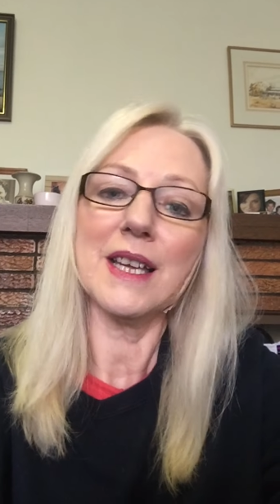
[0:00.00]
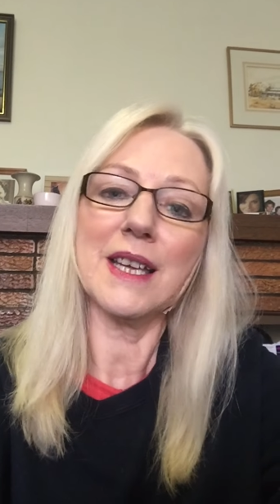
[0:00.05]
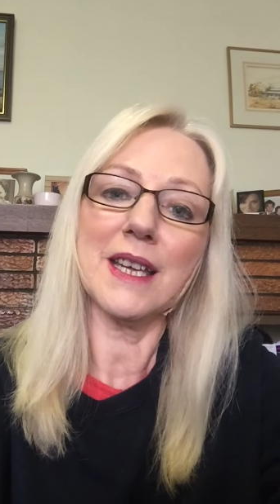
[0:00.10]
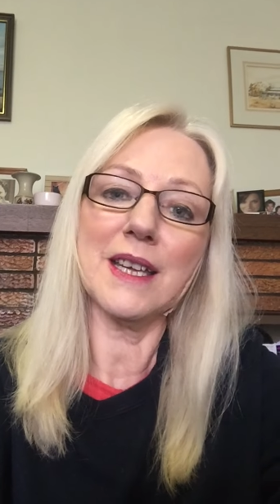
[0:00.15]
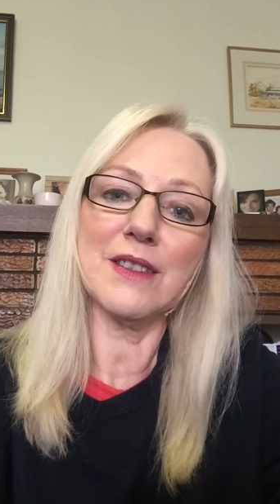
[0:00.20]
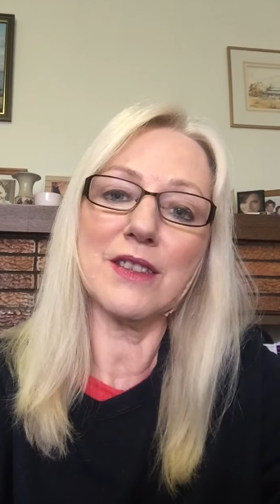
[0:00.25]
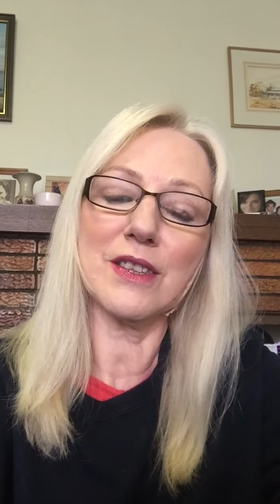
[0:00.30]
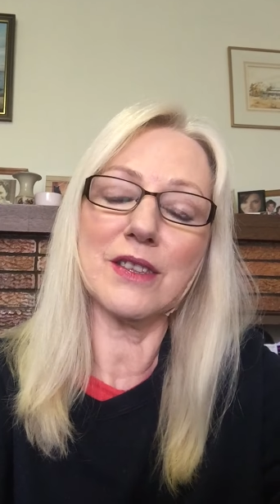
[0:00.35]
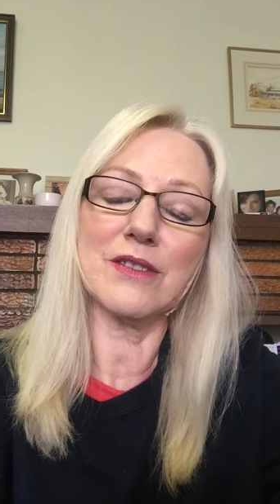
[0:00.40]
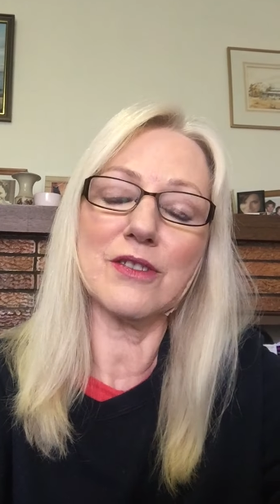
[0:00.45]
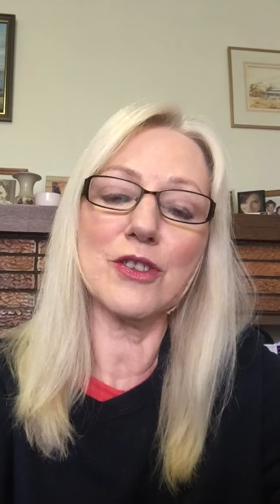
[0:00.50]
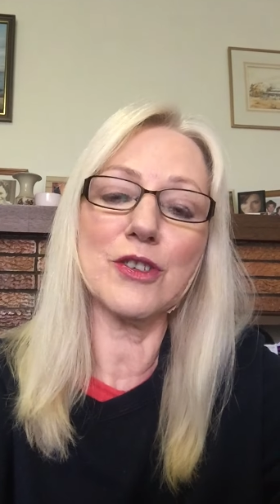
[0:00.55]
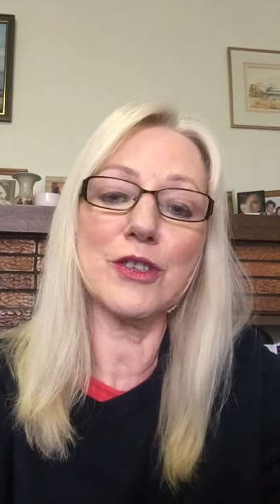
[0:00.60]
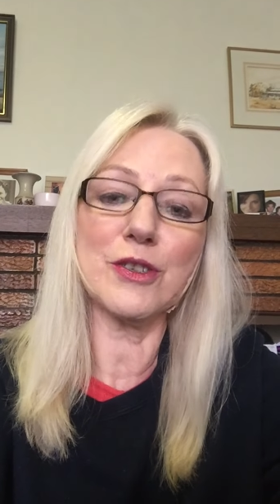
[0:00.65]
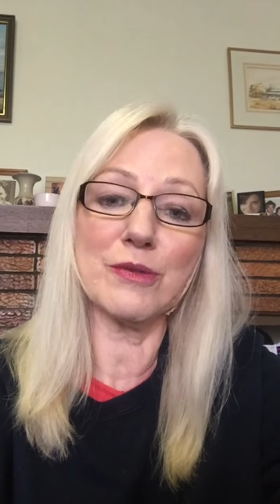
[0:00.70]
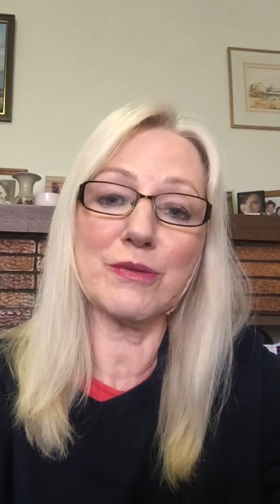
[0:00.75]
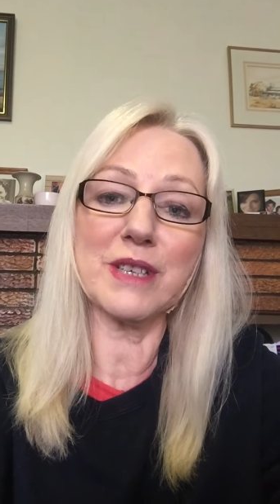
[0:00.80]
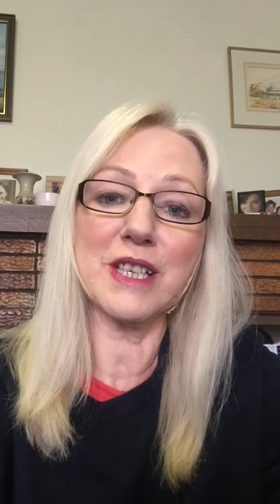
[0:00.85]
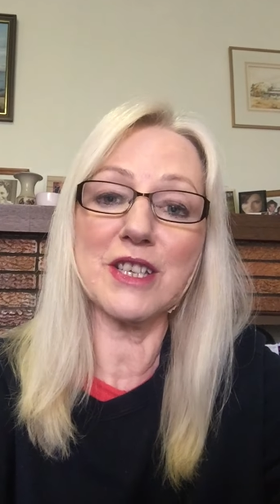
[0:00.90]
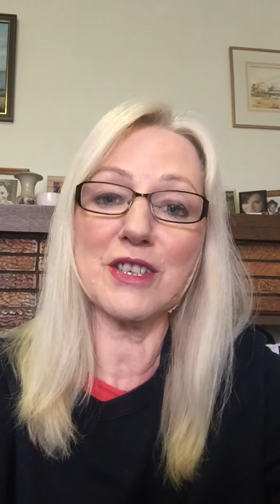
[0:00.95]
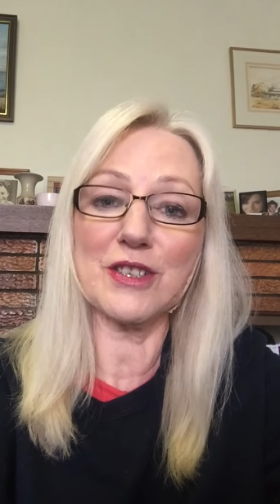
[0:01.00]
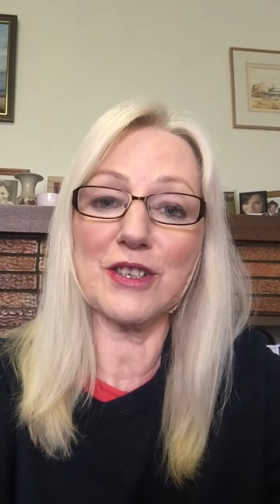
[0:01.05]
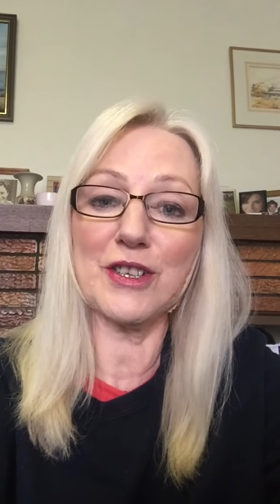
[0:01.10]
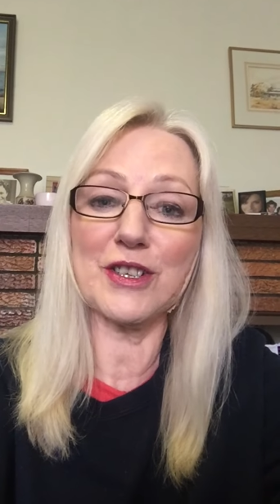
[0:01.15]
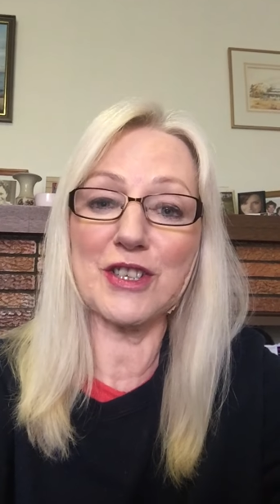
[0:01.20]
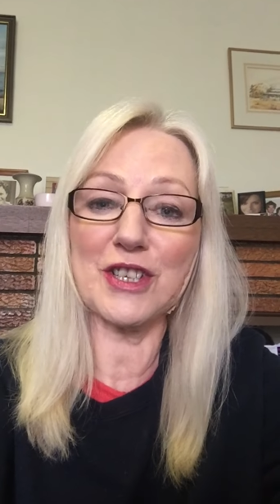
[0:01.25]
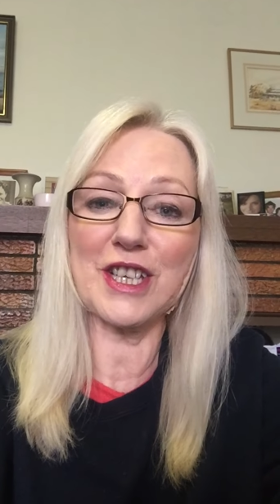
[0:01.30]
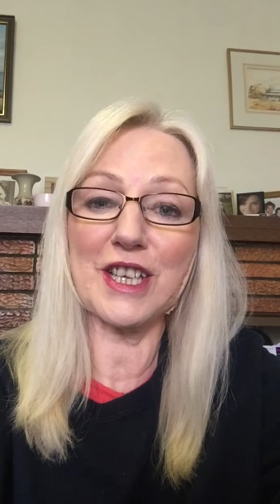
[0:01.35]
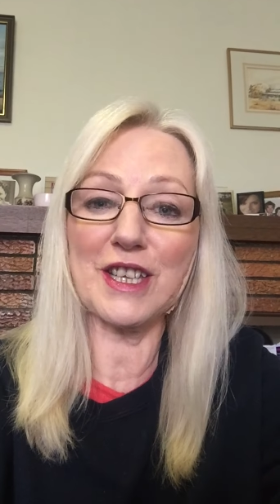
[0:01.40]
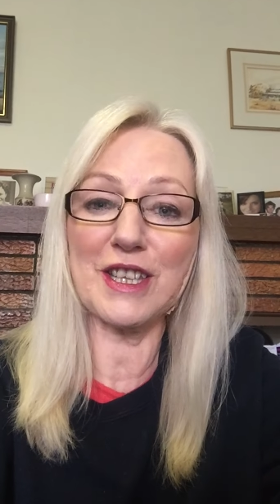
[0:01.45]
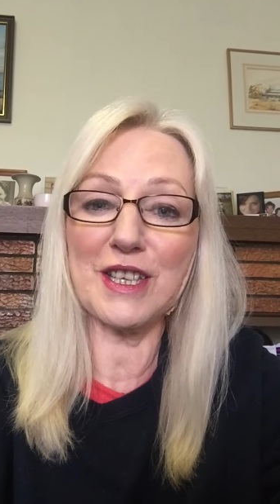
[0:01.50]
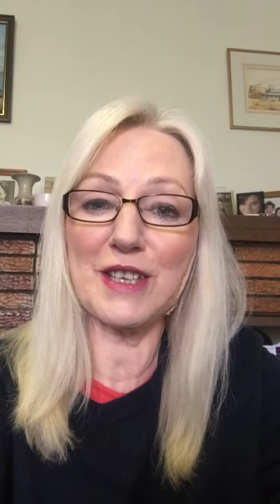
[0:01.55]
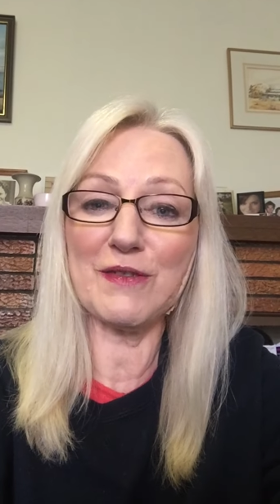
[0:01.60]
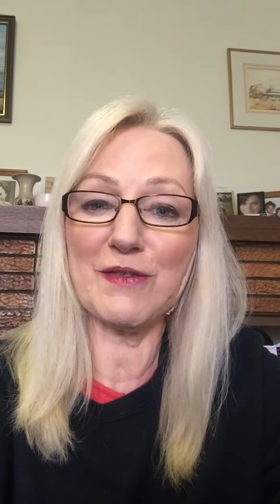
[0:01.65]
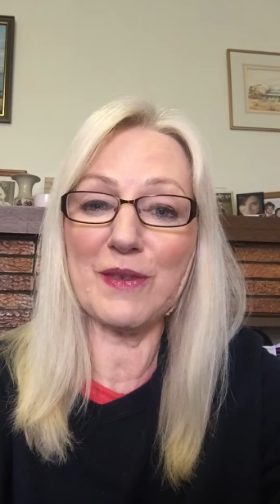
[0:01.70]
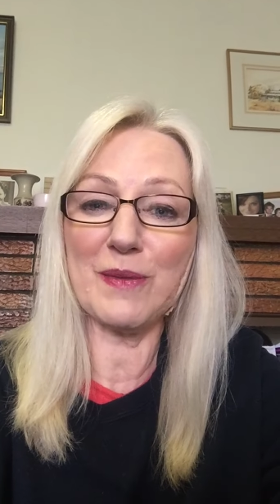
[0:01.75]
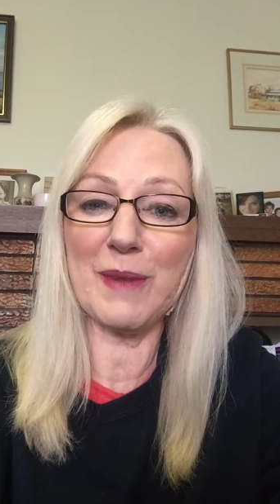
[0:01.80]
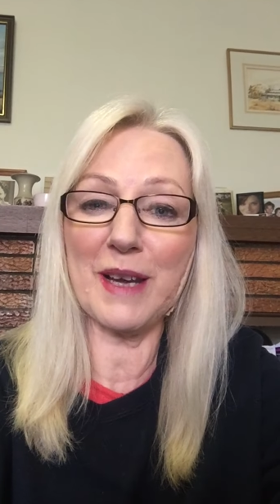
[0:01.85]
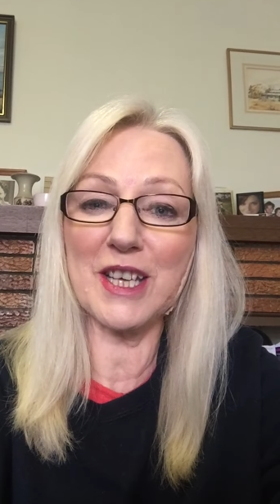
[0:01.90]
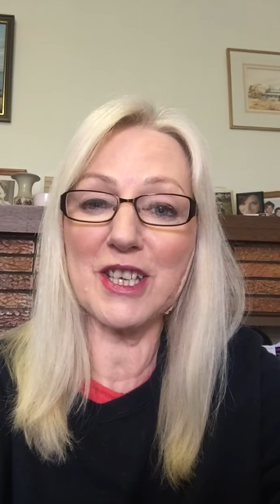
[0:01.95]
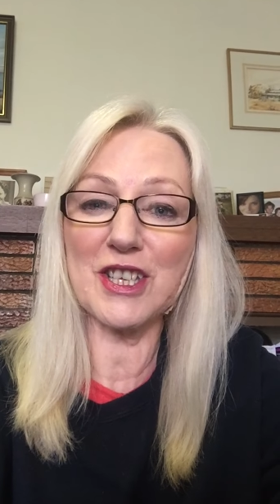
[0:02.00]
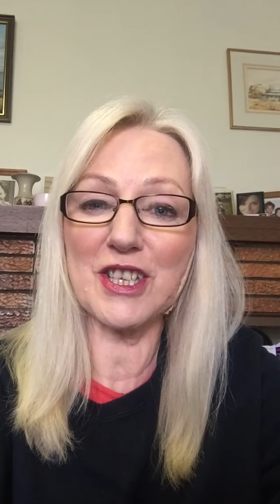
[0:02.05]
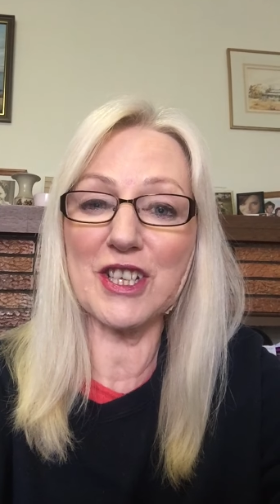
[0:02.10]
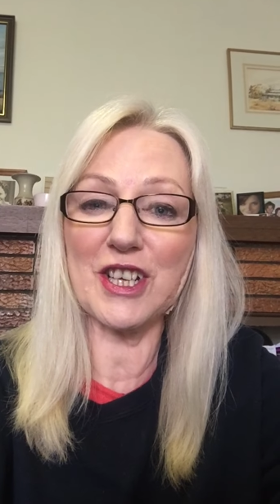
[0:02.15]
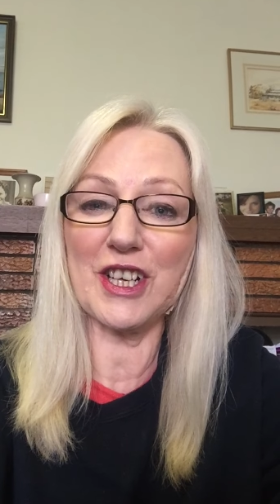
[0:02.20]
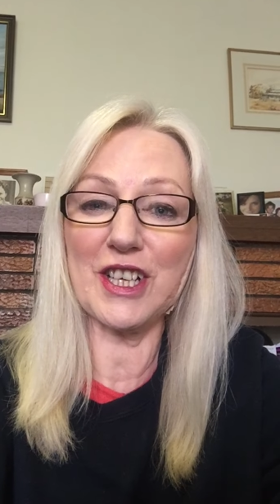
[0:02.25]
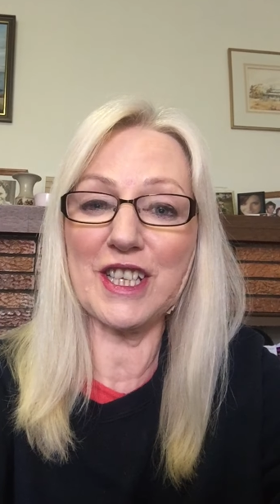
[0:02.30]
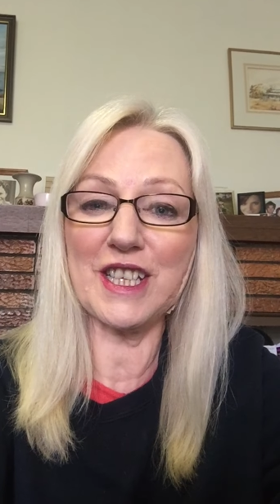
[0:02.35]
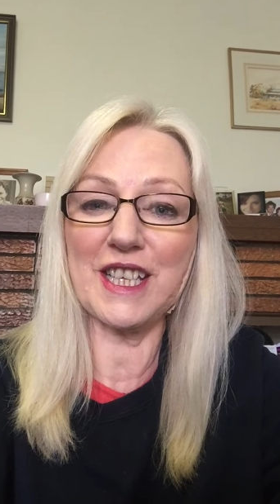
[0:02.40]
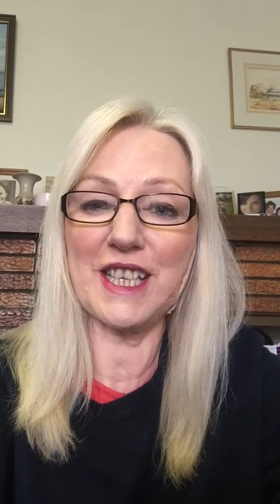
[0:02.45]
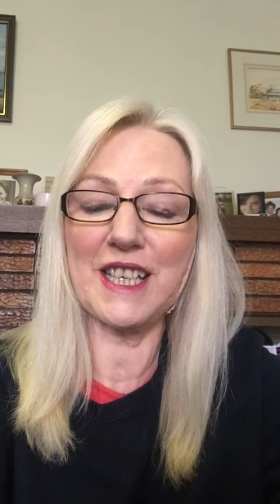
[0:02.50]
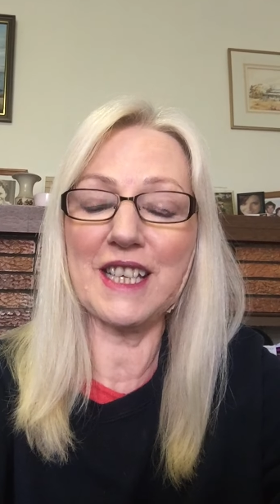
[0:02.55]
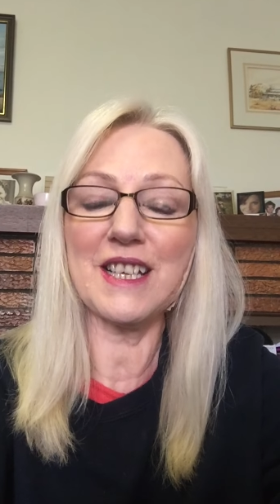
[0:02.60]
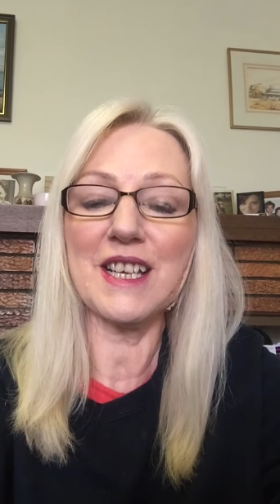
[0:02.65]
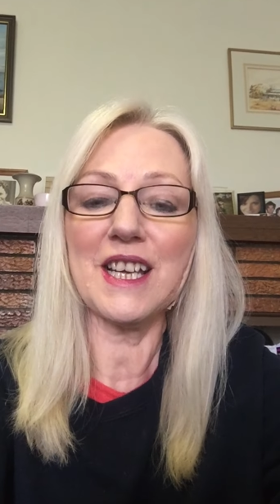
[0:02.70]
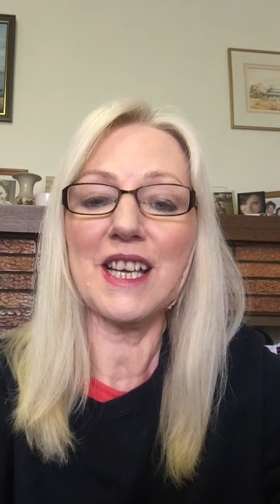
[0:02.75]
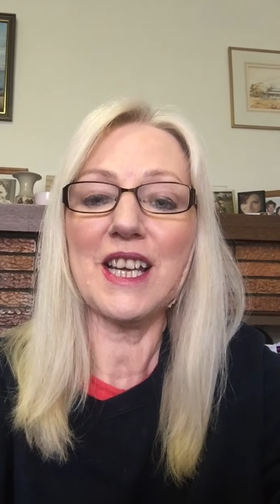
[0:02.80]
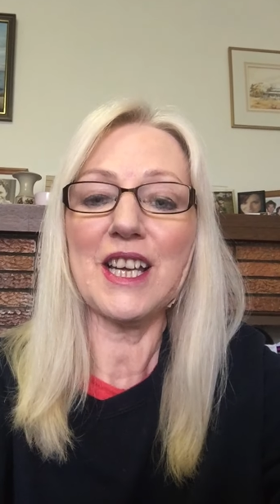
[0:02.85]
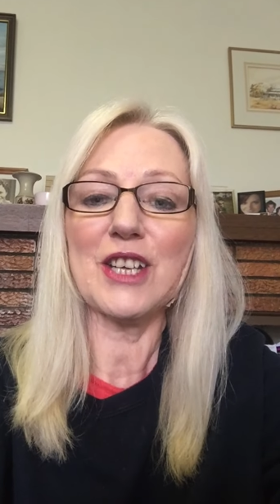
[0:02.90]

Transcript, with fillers: get do the research and get the information I need